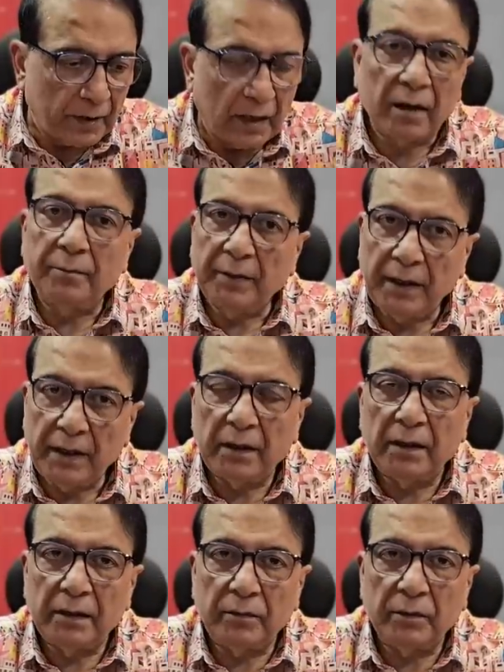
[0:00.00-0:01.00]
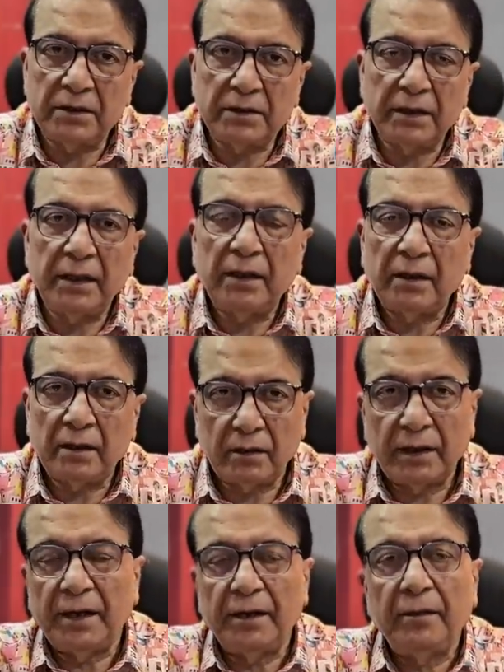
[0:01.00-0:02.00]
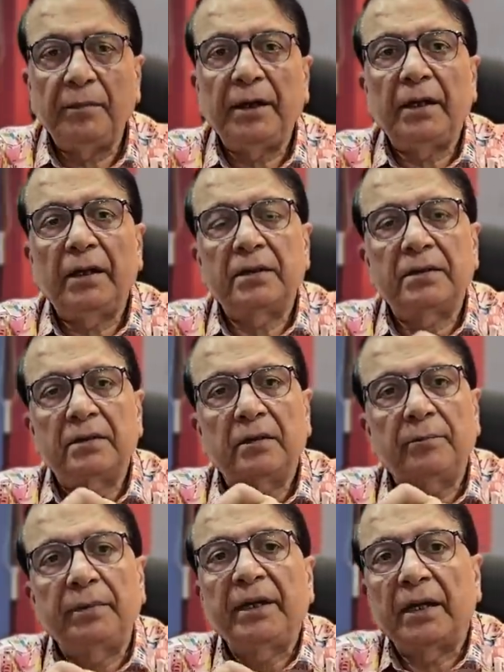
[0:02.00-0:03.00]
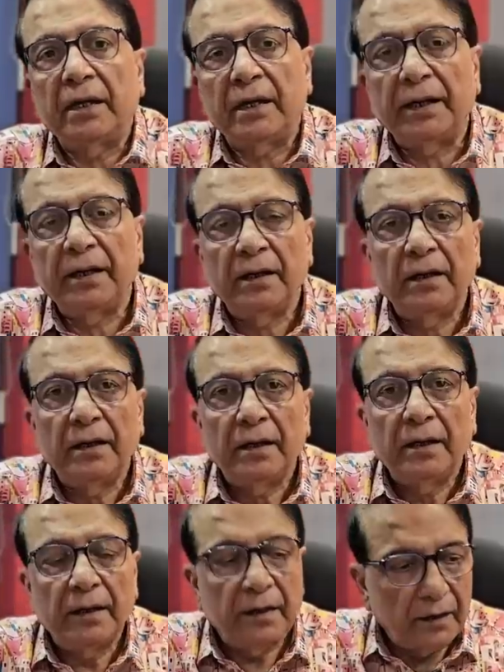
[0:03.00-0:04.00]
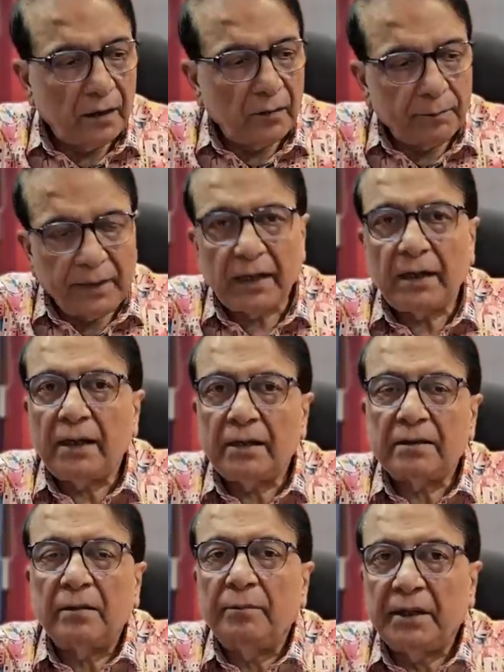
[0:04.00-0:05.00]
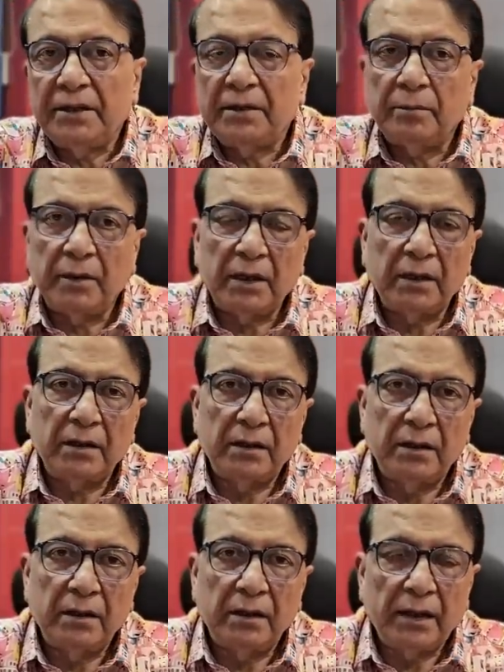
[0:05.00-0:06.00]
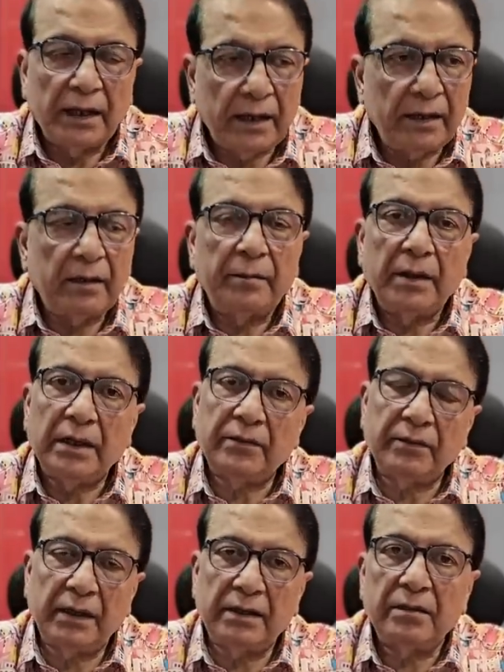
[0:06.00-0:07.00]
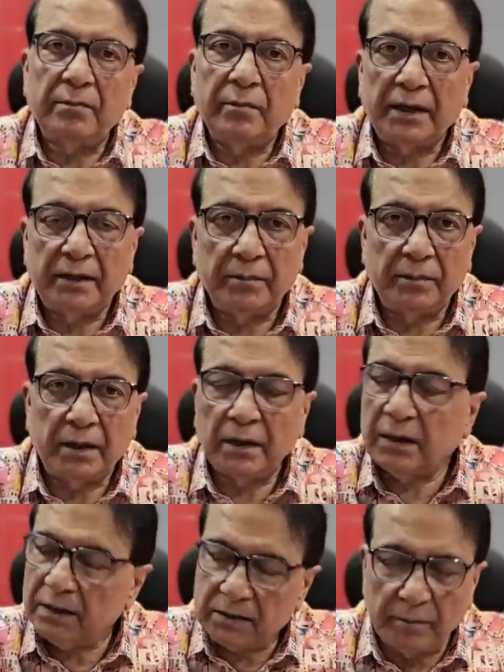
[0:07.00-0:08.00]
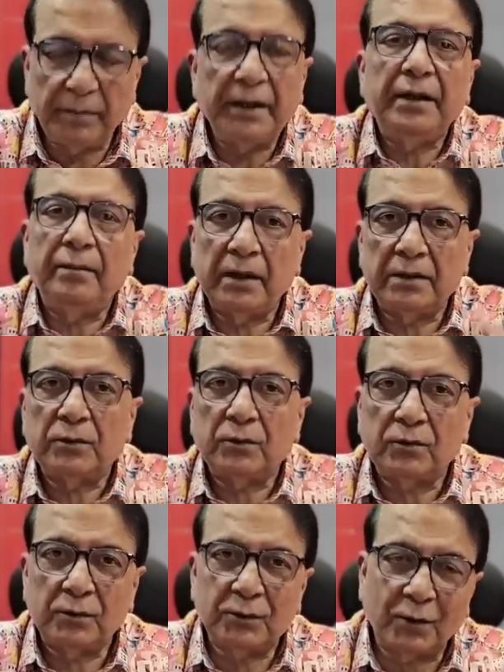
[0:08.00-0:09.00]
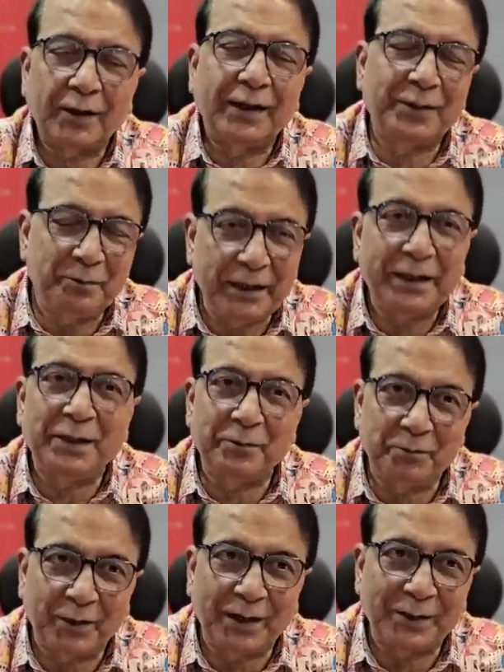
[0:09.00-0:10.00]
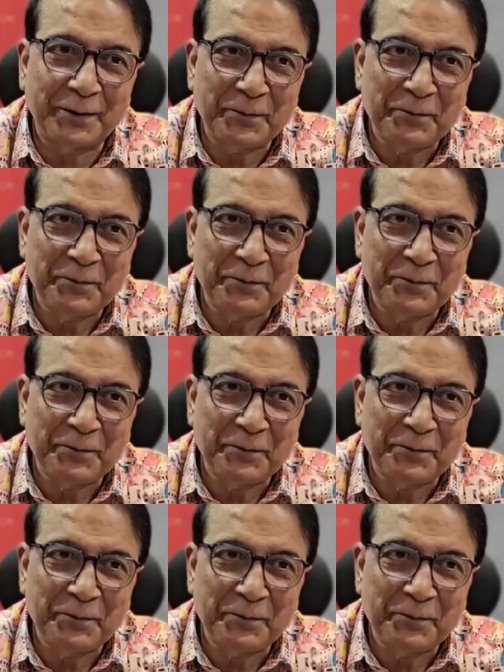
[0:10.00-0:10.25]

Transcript: our main adversary, our enemy is the PLA. Now, PLA is a major power. Indian military is a minor power, is a medium, let's, sorry, medium power.